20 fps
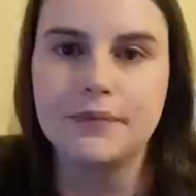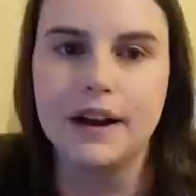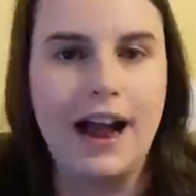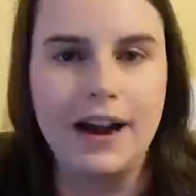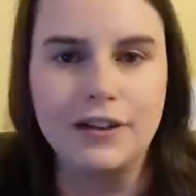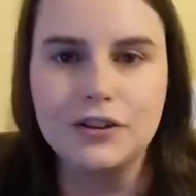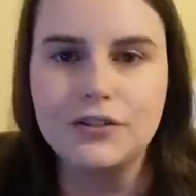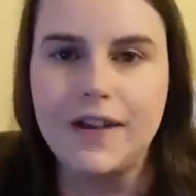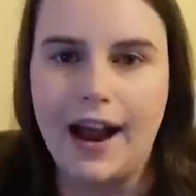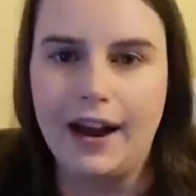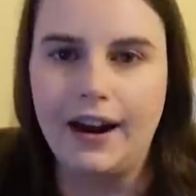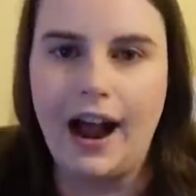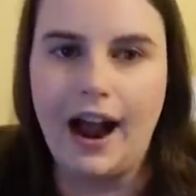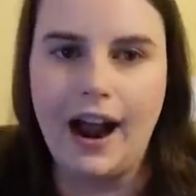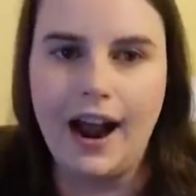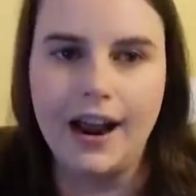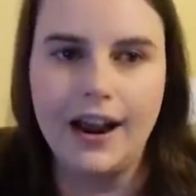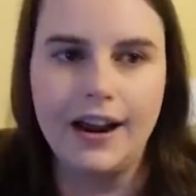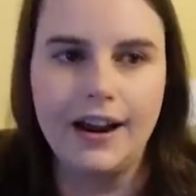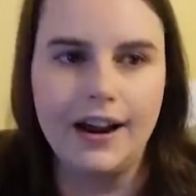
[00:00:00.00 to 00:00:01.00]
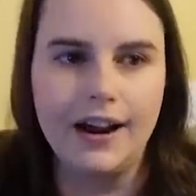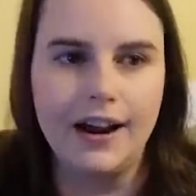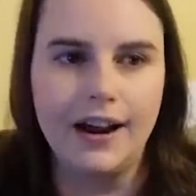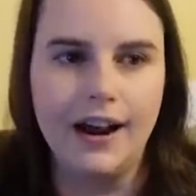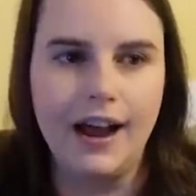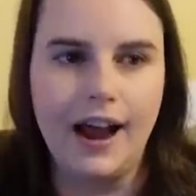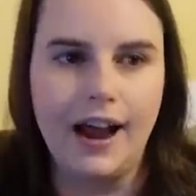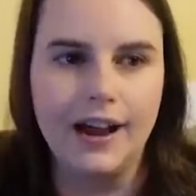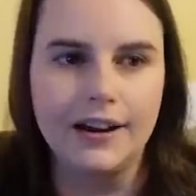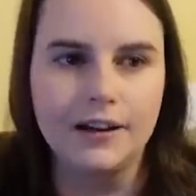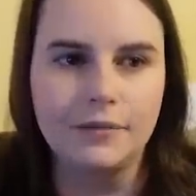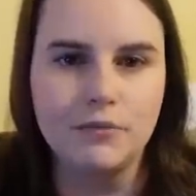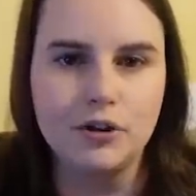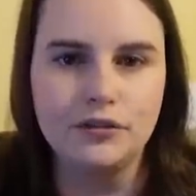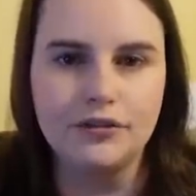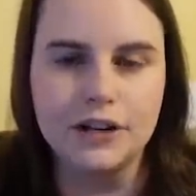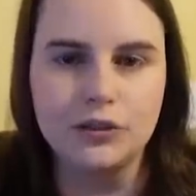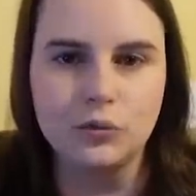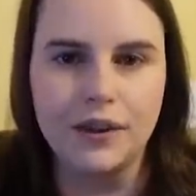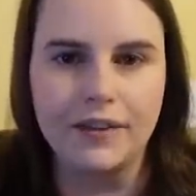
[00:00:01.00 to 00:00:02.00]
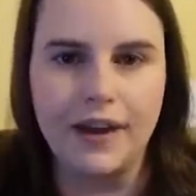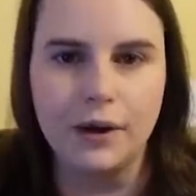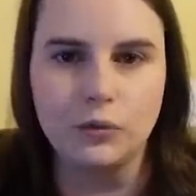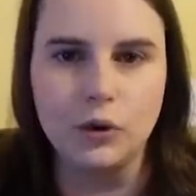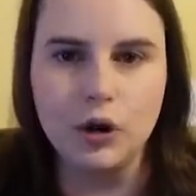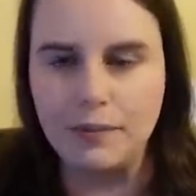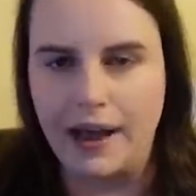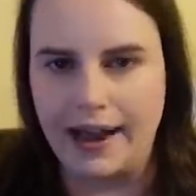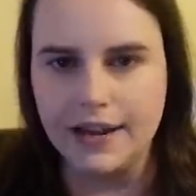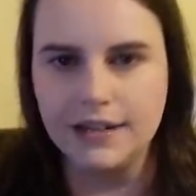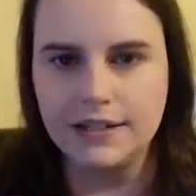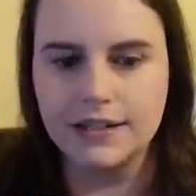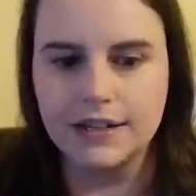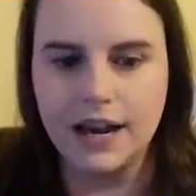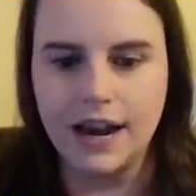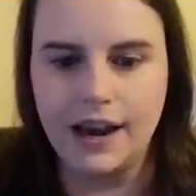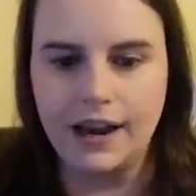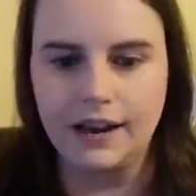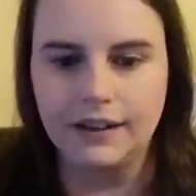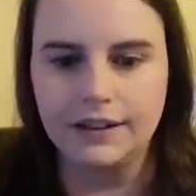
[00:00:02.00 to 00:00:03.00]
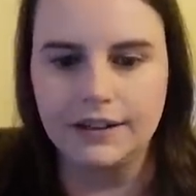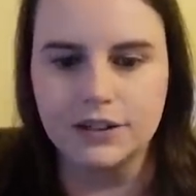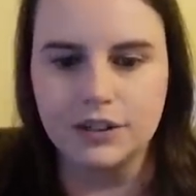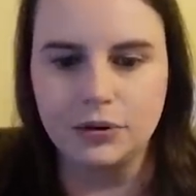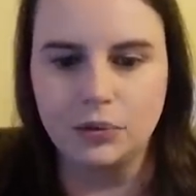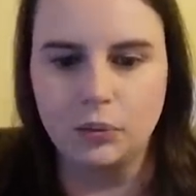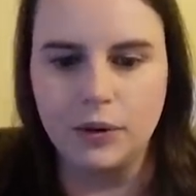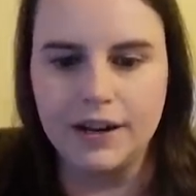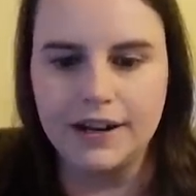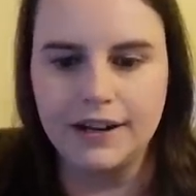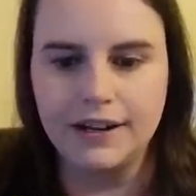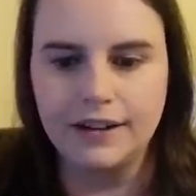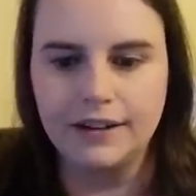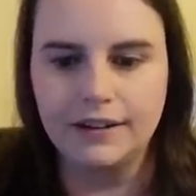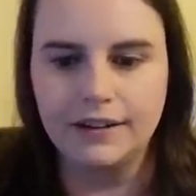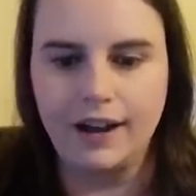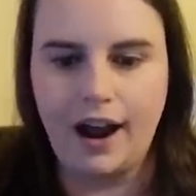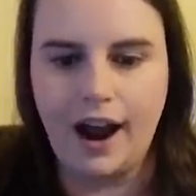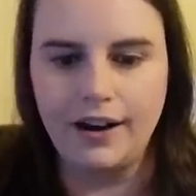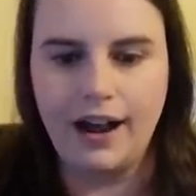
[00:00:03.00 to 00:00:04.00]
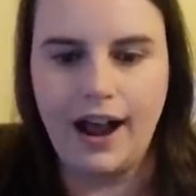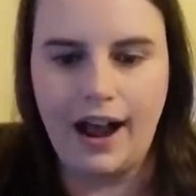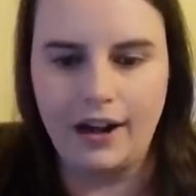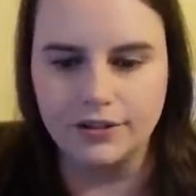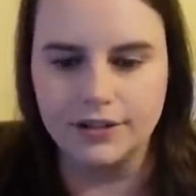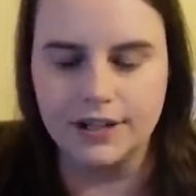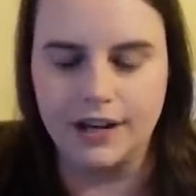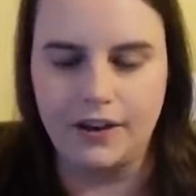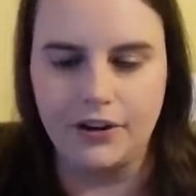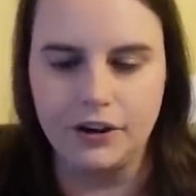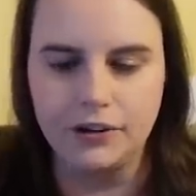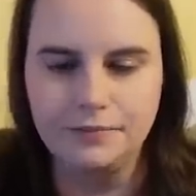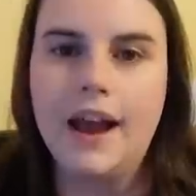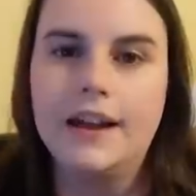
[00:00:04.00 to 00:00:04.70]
After that, I uh, had moved in with a roommate and we got a house together.